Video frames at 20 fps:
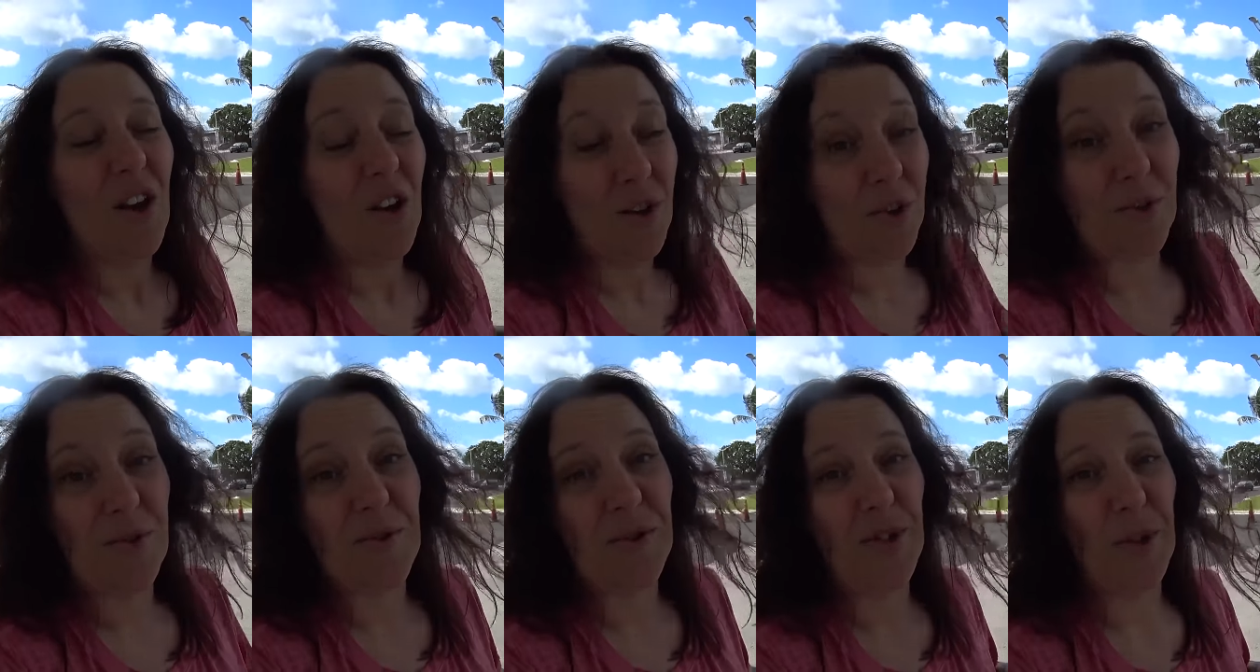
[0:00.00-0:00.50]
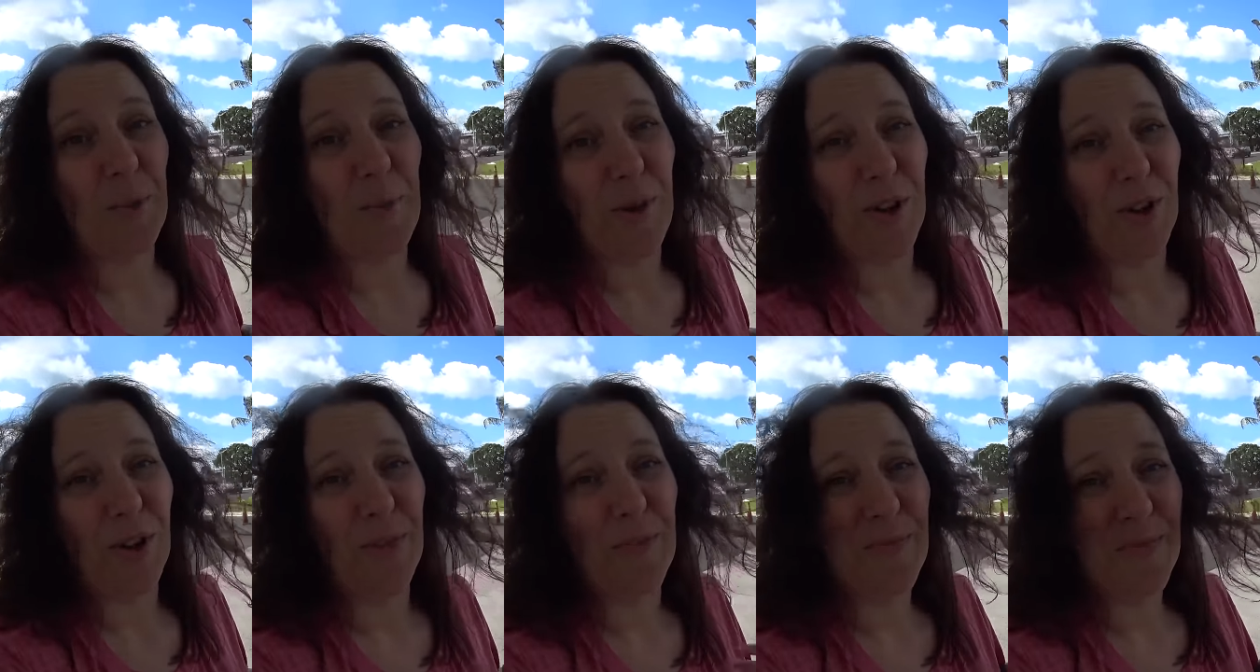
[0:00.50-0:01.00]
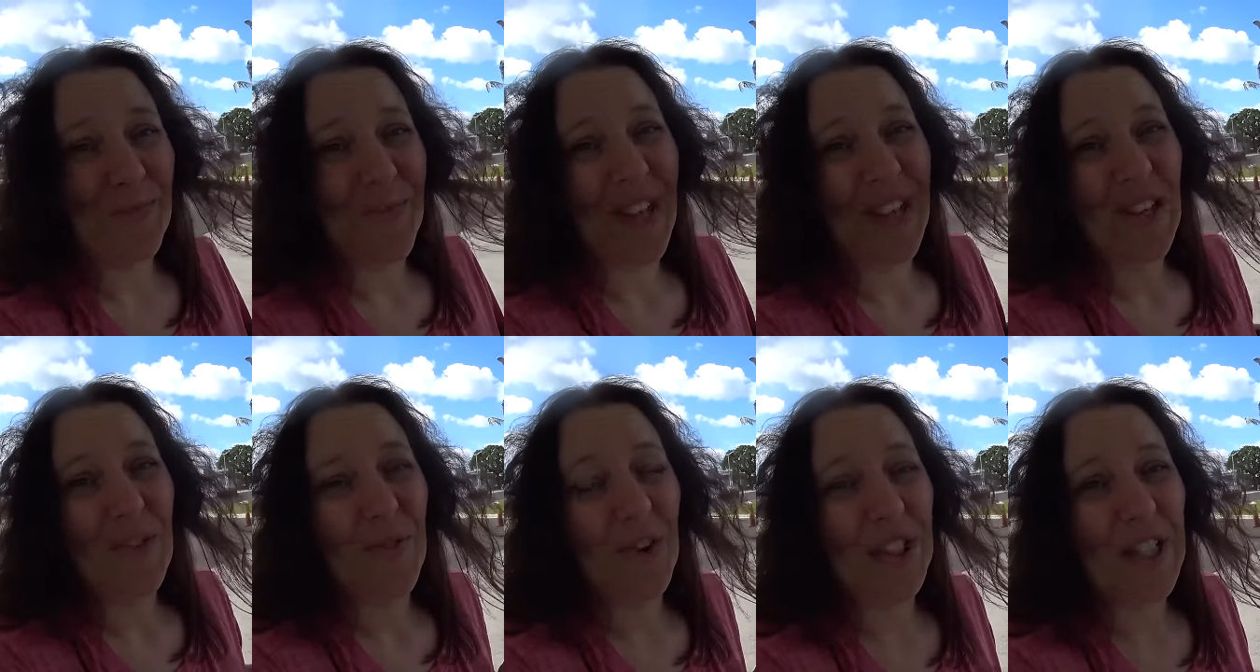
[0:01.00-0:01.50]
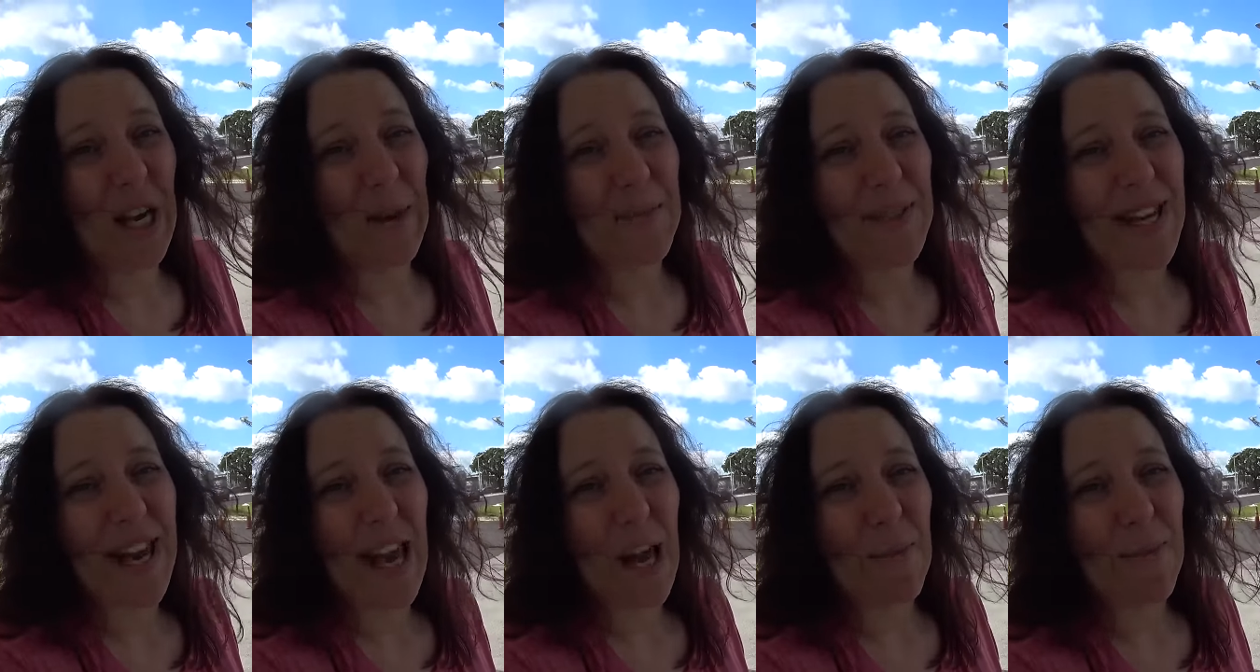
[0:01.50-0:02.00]
through the terminal for a
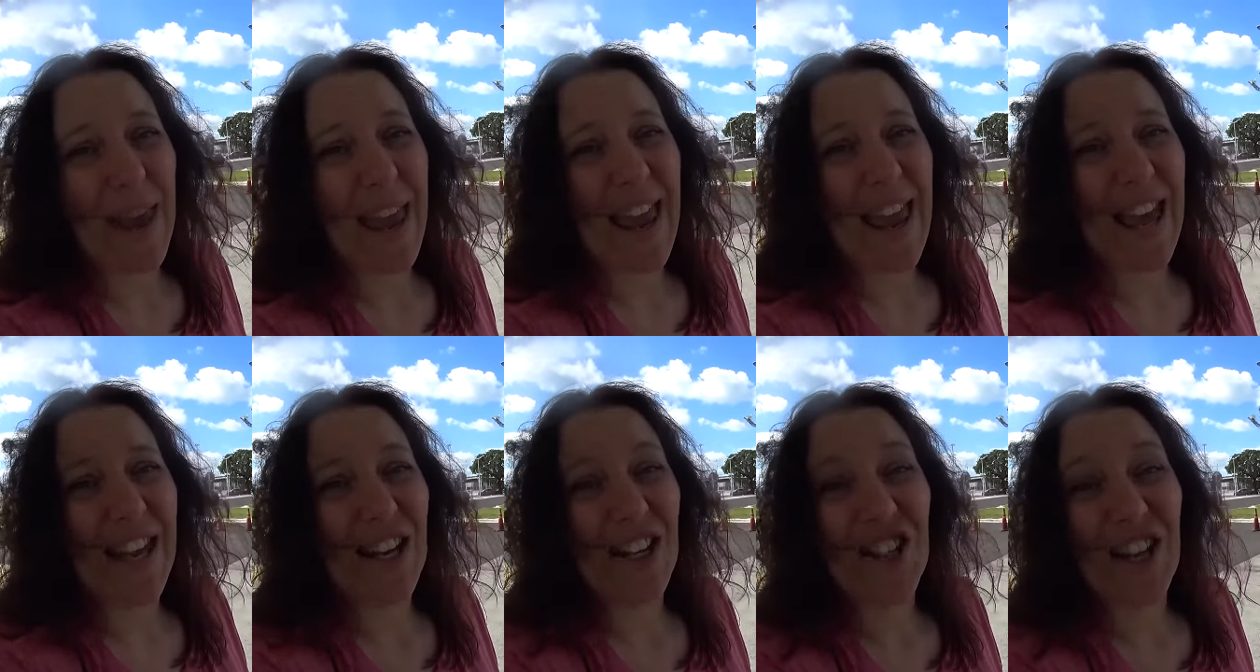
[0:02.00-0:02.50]
timestamp and a